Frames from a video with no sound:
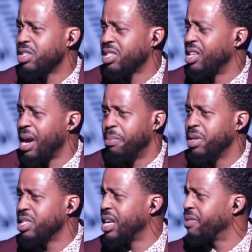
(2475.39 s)

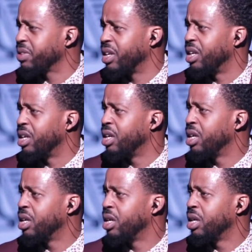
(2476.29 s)
celebrities and everything.
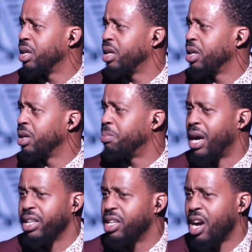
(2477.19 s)
My
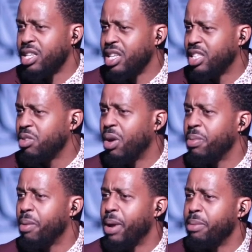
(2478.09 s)
other daughter says she want to
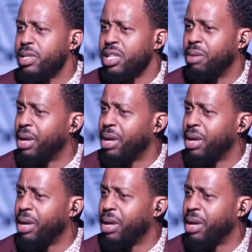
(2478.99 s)
be a babysitter.